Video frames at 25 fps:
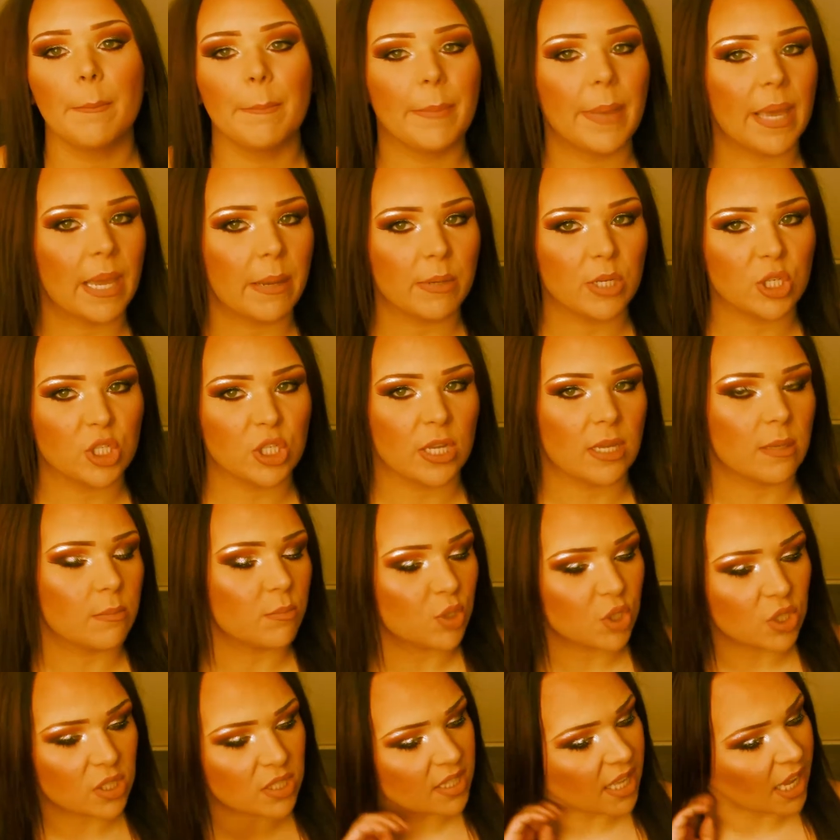Baby
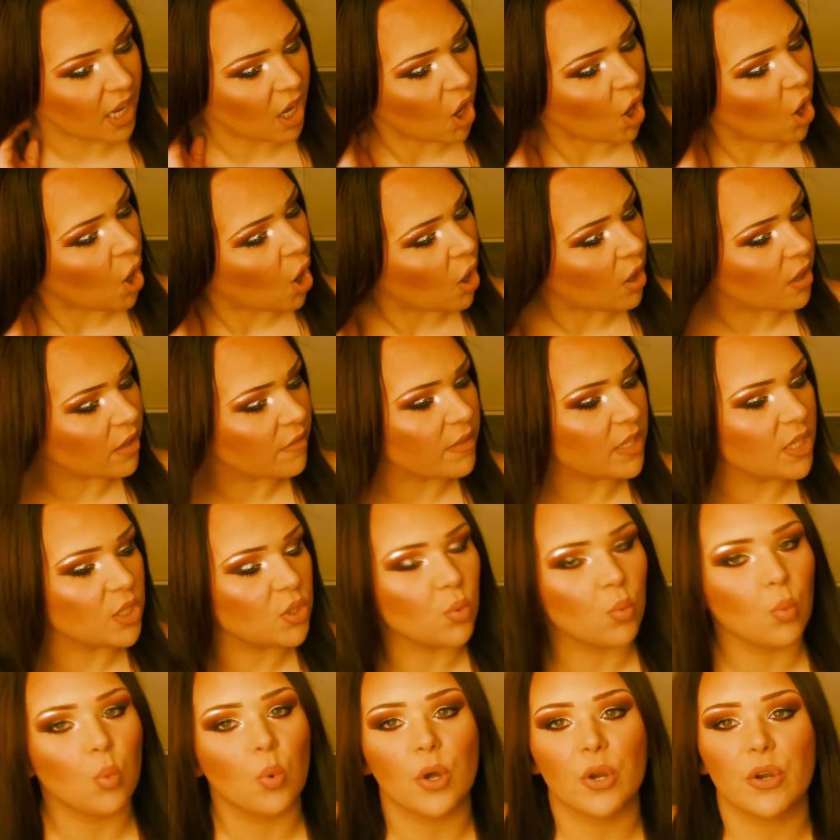gyms. Just like all of
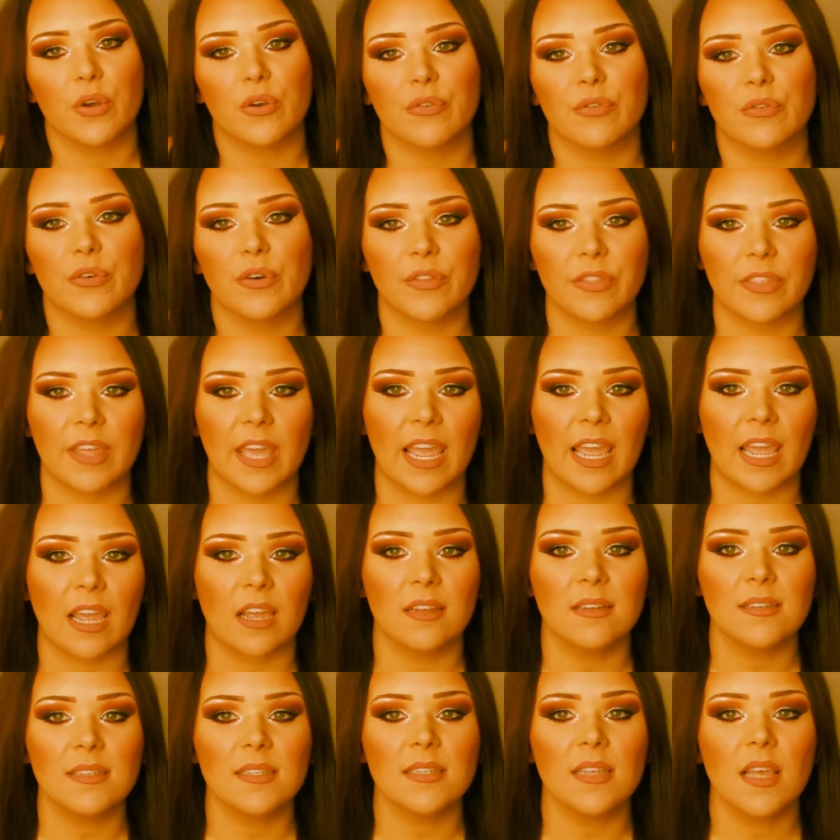these wonderful
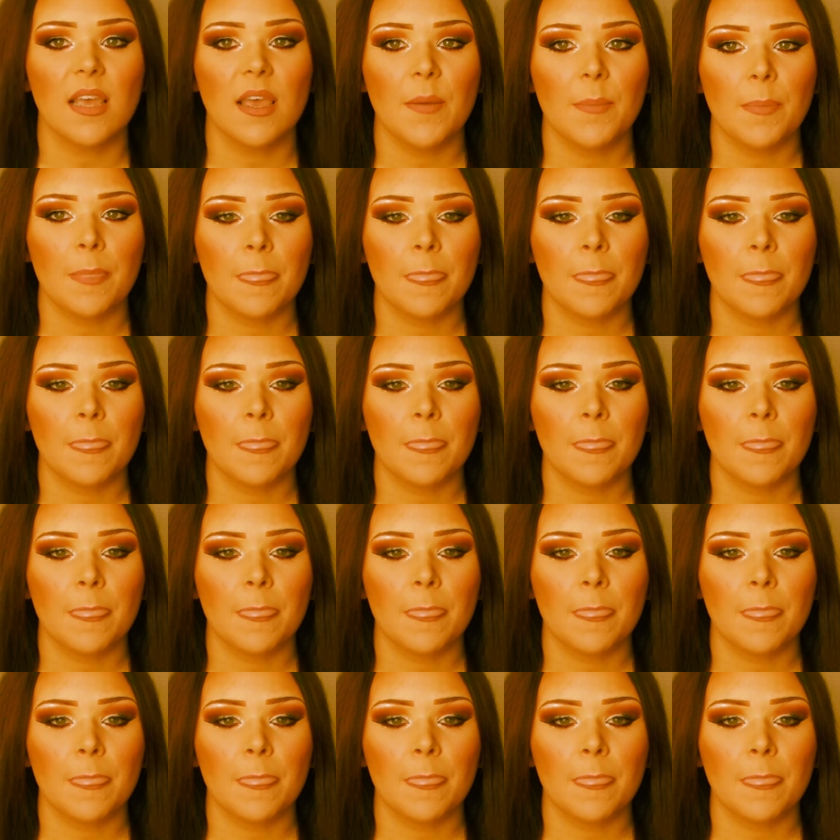things